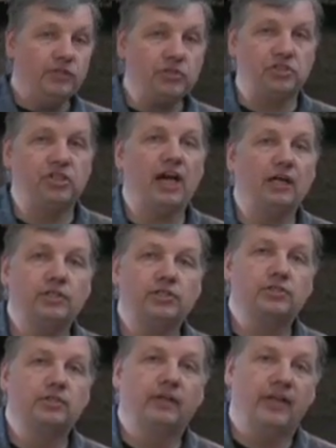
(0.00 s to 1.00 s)
It
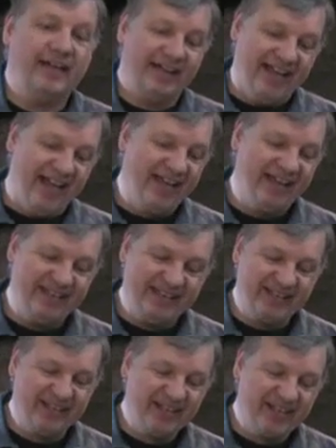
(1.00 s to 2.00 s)
sucks.
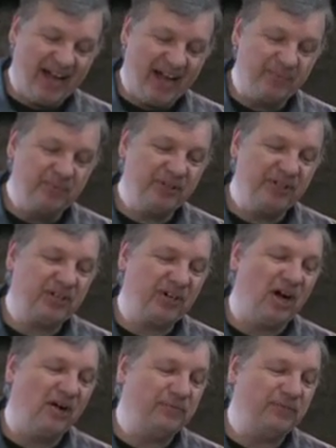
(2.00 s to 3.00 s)
I'm pretty
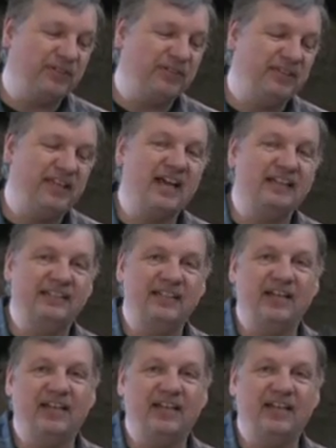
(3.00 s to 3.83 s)
confident that